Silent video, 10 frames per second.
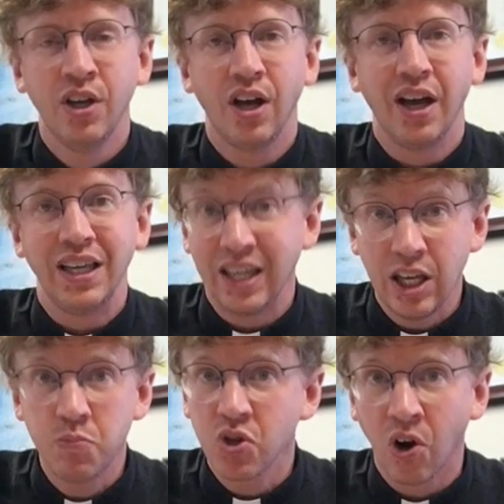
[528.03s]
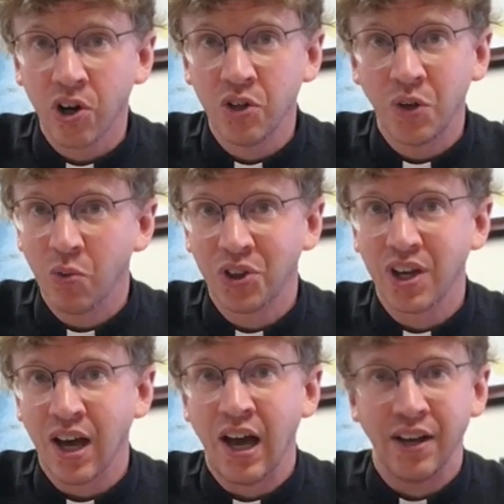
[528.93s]
Uh, he keeps arguing with
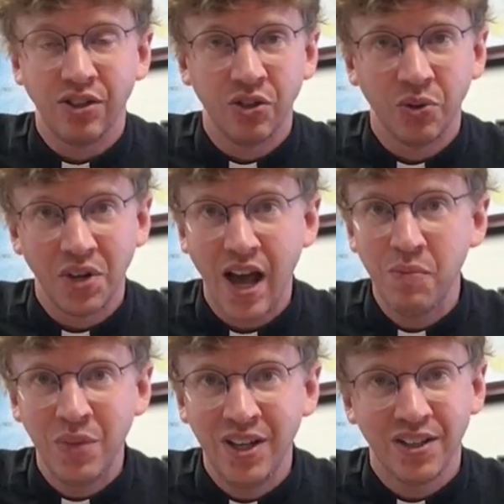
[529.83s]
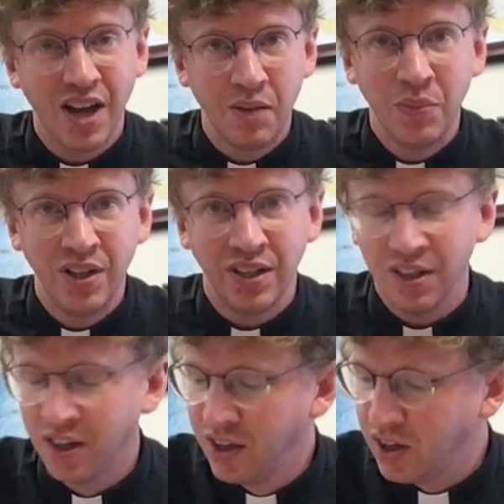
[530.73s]
God, you know, not me, not me.